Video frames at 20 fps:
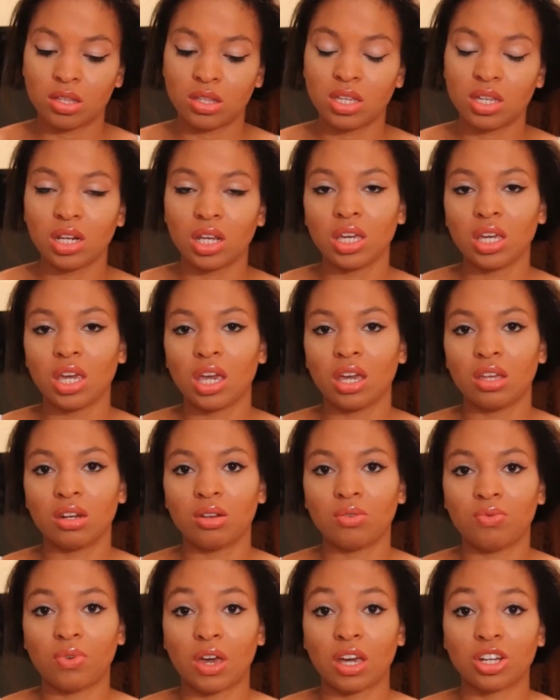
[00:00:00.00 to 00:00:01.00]
Did I get an
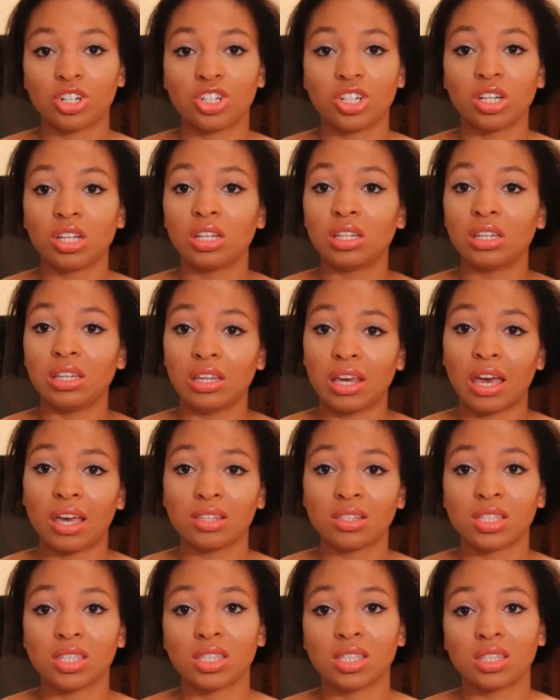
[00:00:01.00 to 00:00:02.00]
infection?
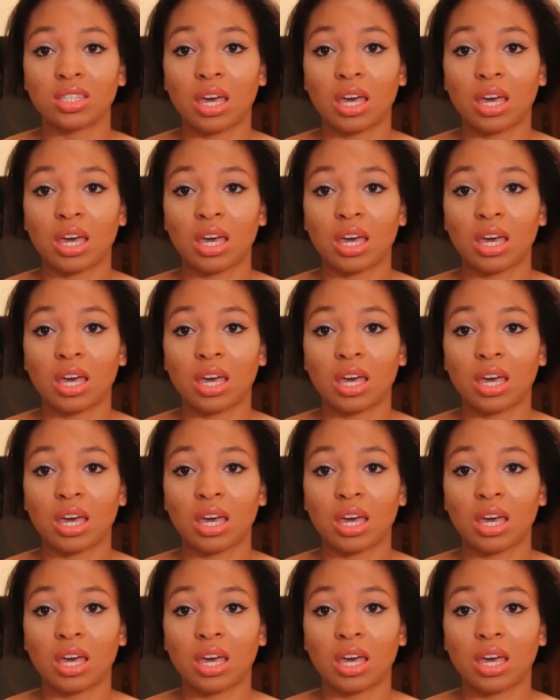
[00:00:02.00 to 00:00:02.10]
Yes,